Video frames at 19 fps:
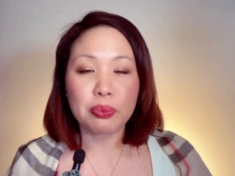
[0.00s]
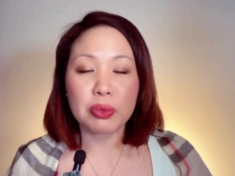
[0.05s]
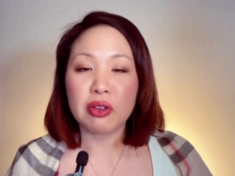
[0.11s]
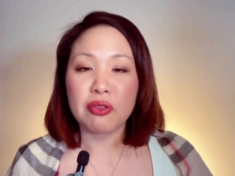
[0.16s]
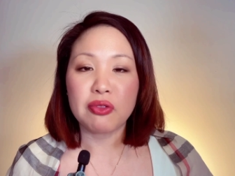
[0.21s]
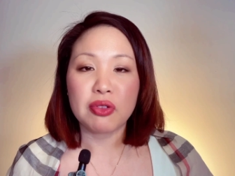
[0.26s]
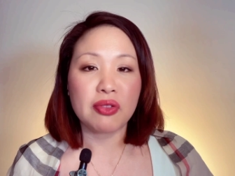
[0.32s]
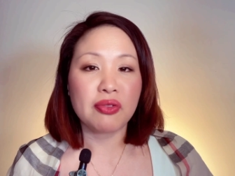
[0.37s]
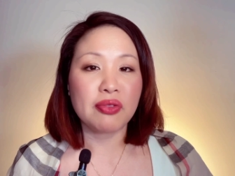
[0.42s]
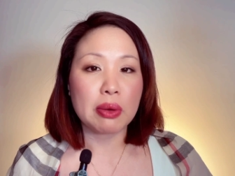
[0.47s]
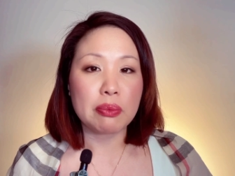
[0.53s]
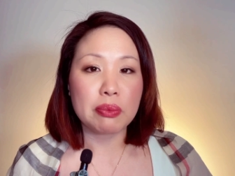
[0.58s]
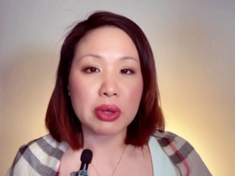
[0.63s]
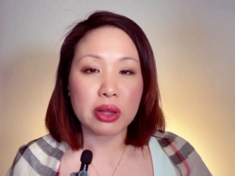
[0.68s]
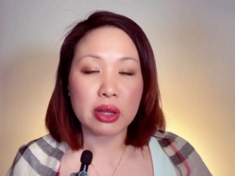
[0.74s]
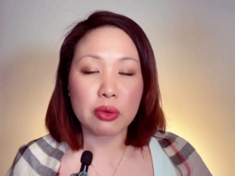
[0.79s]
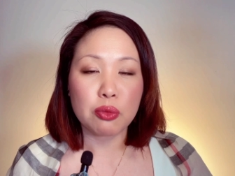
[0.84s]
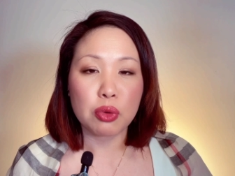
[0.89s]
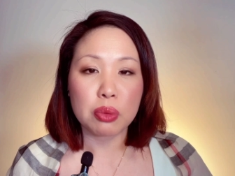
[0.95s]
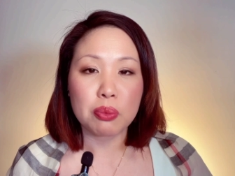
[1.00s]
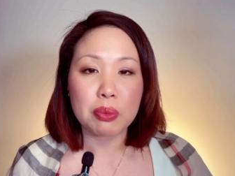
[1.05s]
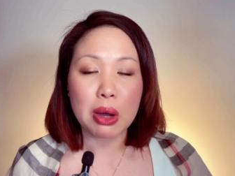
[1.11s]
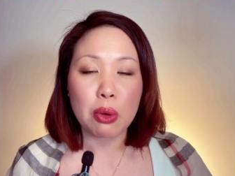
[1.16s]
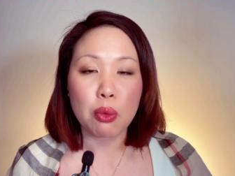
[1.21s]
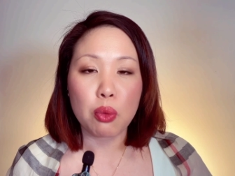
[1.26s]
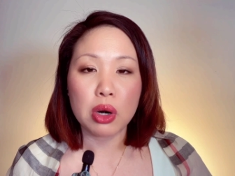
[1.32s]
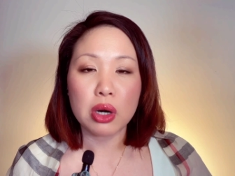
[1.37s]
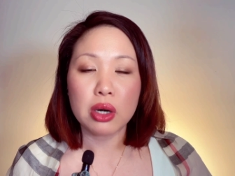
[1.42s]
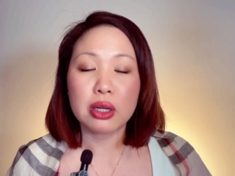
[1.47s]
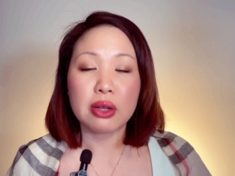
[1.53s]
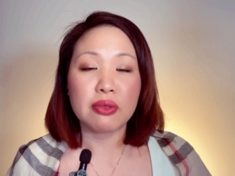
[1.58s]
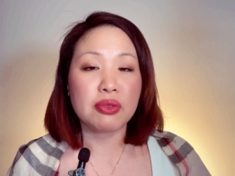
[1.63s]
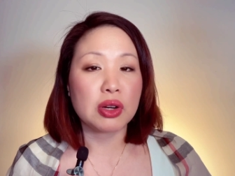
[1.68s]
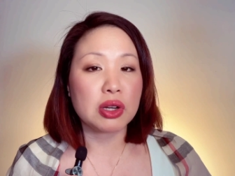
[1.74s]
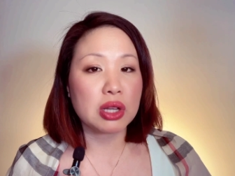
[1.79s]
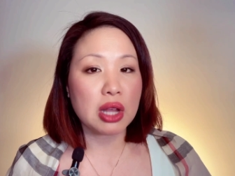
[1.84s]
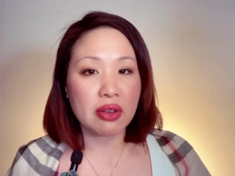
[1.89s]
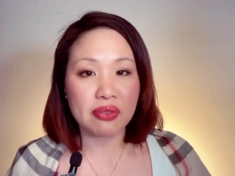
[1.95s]
If you're familiar with my work, if
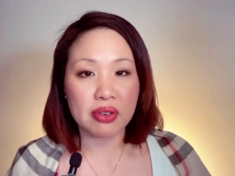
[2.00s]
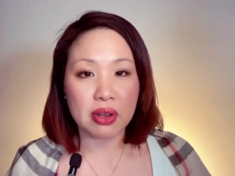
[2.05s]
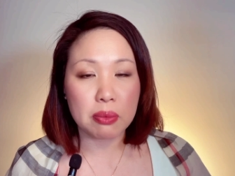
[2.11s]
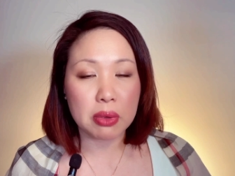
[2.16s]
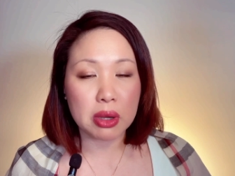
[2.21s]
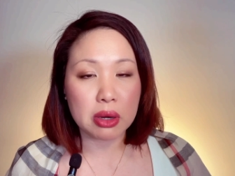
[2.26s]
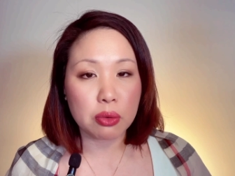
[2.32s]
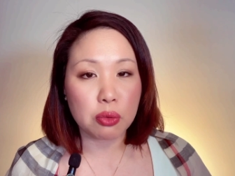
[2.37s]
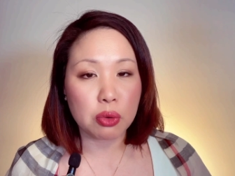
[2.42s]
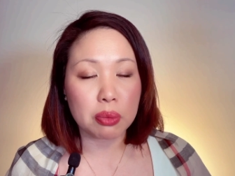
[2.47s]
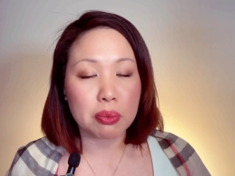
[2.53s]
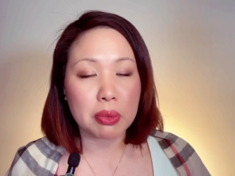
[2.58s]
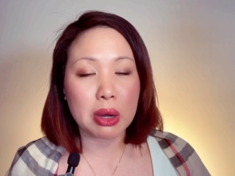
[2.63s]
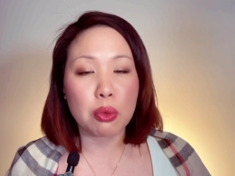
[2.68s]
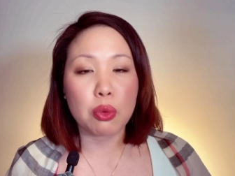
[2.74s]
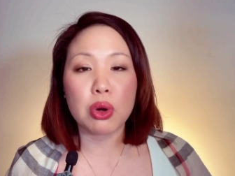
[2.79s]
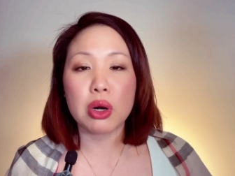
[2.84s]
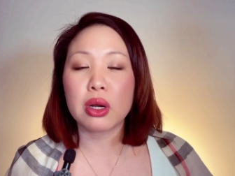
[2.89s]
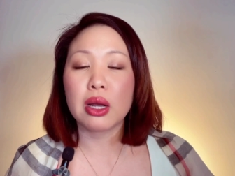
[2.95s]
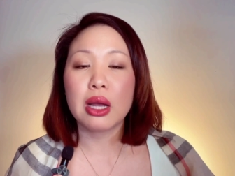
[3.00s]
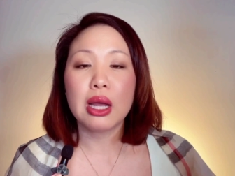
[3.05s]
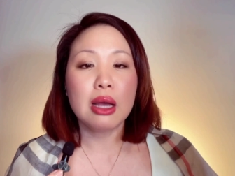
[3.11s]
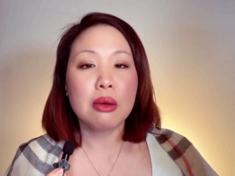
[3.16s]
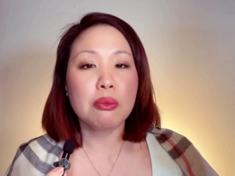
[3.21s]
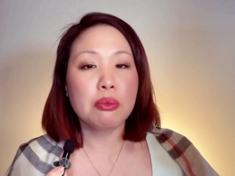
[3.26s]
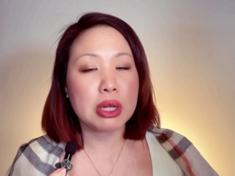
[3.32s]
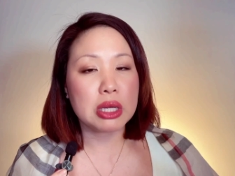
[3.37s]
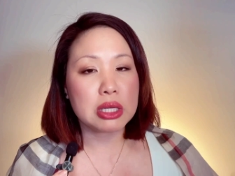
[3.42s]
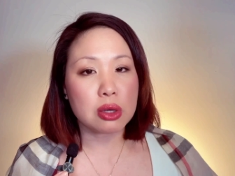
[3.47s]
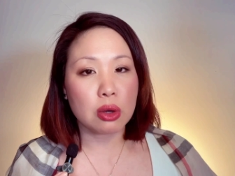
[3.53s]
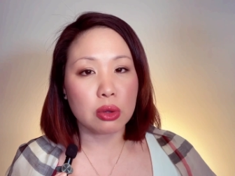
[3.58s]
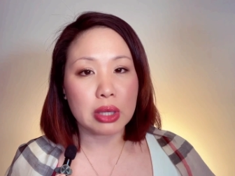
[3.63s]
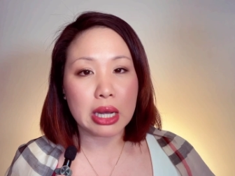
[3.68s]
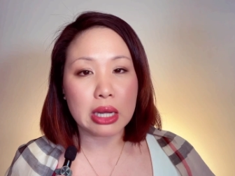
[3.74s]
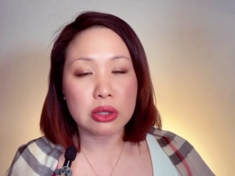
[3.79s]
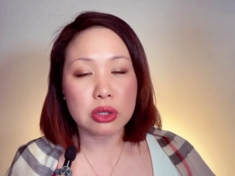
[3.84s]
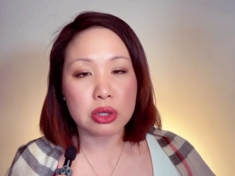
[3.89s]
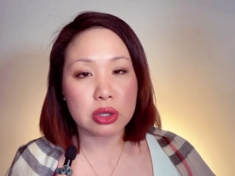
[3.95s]
you're not familiar with my work, please go
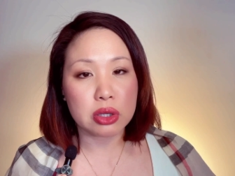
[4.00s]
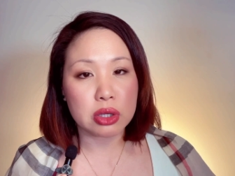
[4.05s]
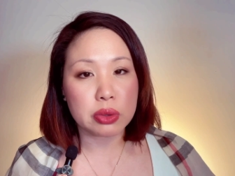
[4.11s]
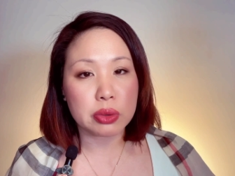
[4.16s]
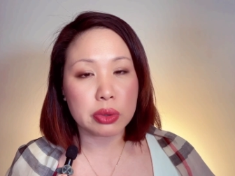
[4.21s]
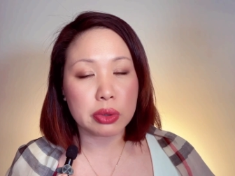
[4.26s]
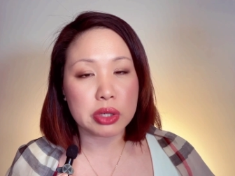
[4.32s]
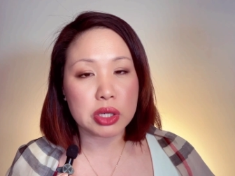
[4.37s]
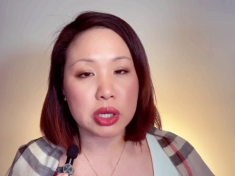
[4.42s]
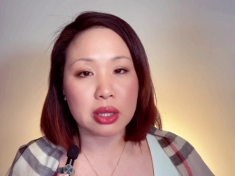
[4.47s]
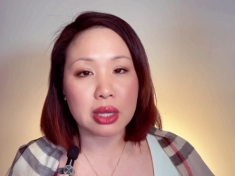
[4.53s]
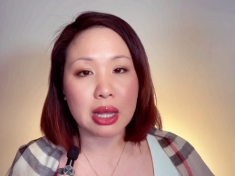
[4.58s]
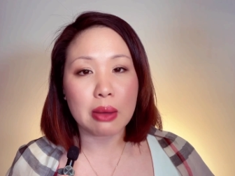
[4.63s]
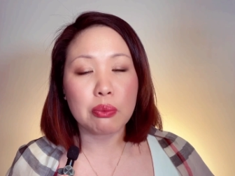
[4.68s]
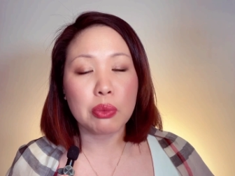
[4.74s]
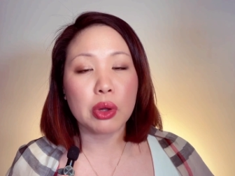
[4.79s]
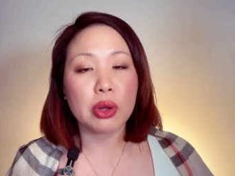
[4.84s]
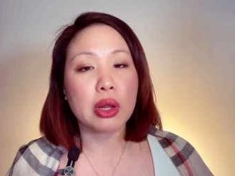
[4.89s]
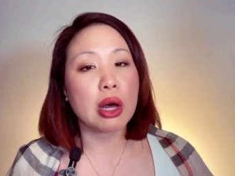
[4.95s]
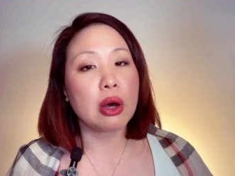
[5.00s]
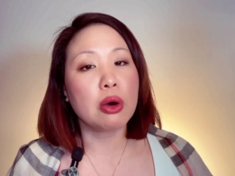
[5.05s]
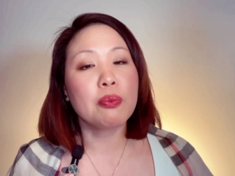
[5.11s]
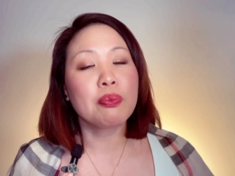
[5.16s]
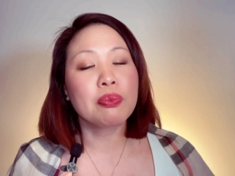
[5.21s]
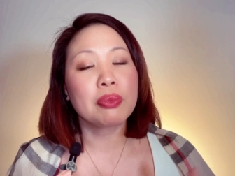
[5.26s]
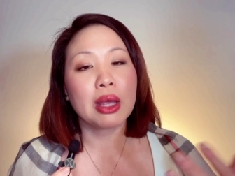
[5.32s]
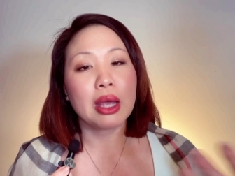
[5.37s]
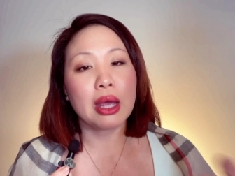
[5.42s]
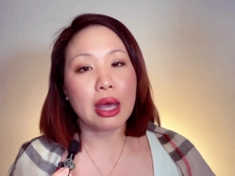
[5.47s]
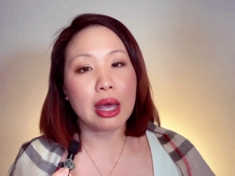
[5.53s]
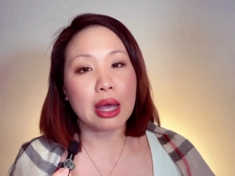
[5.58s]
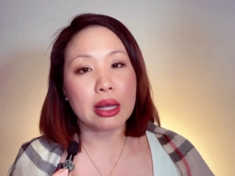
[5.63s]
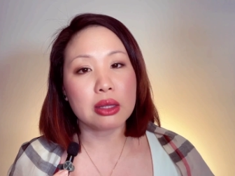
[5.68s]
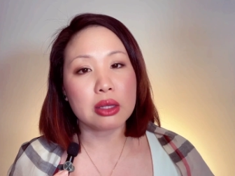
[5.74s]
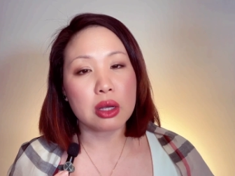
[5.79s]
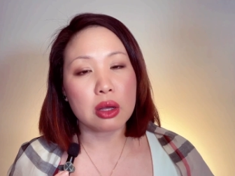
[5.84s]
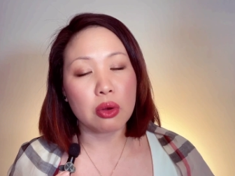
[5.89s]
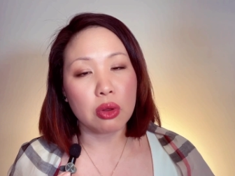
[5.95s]
down to the description down below
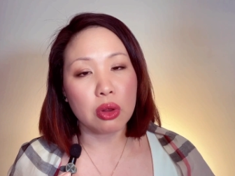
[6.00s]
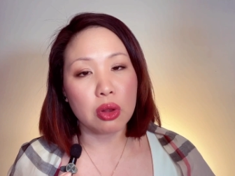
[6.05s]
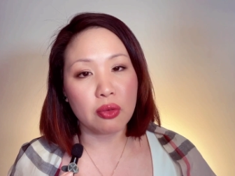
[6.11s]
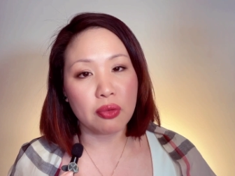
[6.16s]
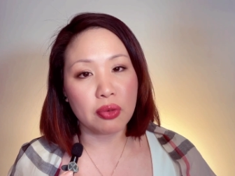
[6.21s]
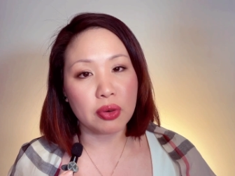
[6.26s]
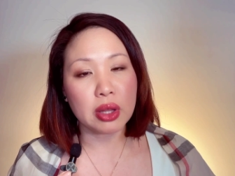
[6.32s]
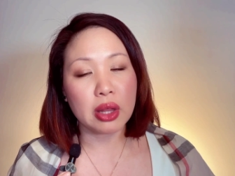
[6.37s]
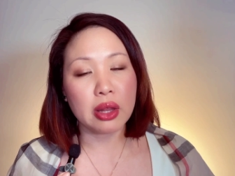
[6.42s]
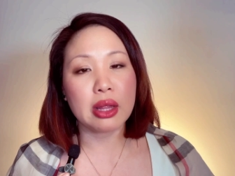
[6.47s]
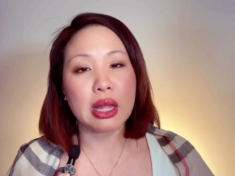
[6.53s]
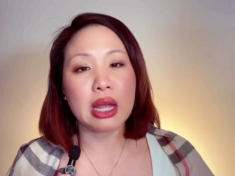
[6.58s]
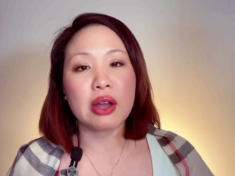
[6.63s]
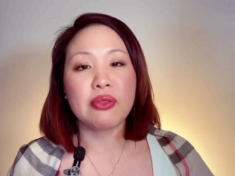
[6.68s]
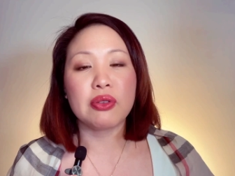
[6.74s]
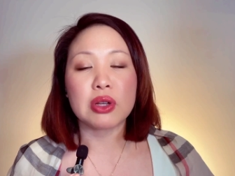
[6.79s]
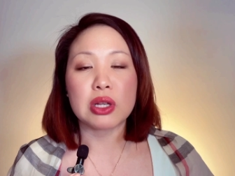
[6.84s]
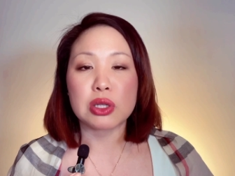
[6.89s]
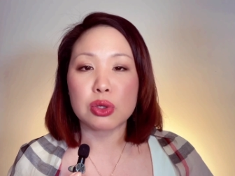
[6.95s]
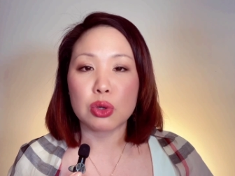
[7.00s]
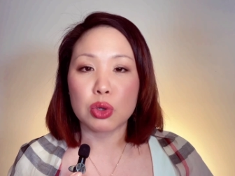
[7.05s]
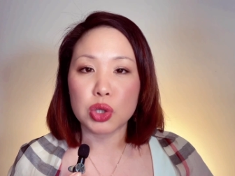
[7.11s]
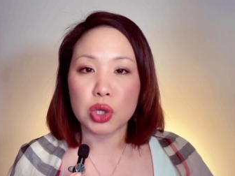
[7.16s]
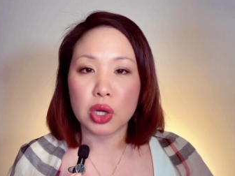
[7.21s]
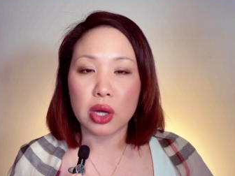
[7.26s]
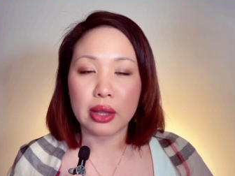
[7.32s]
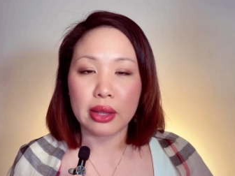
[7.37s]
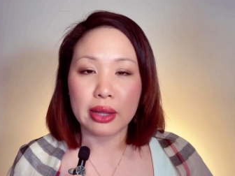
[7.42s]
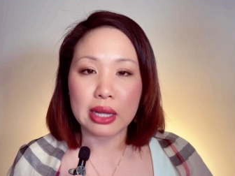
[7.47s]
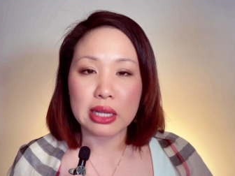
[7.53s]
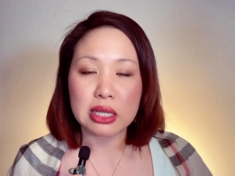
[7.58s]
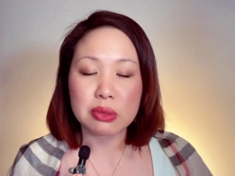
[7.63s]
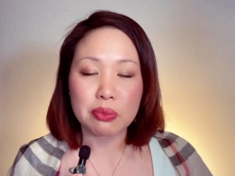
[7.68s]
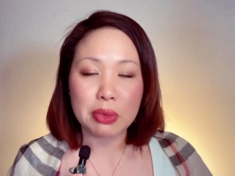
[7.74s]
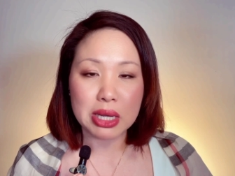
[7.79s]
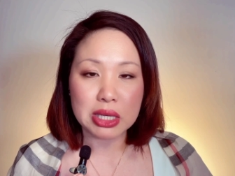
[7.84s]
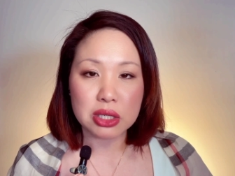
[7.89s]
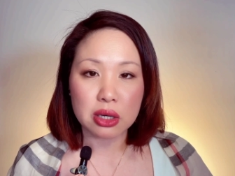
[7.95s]
and look for the link for the Social Elegance
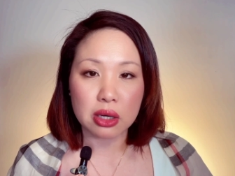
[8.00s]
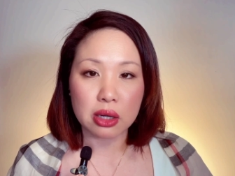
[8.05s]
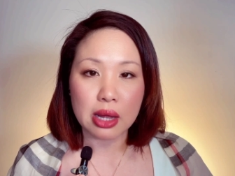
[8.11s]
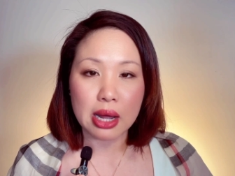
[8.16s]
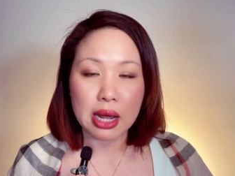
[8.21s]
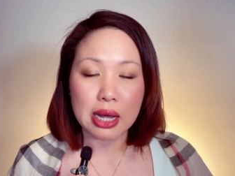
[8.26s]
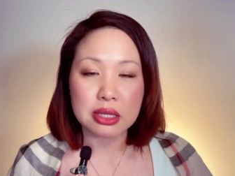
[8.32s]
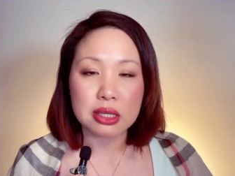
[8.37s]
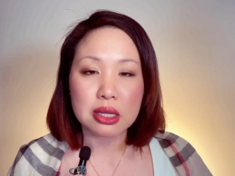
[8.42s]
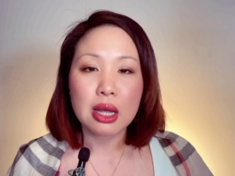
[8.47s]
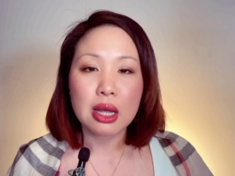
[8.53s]
Masterclass.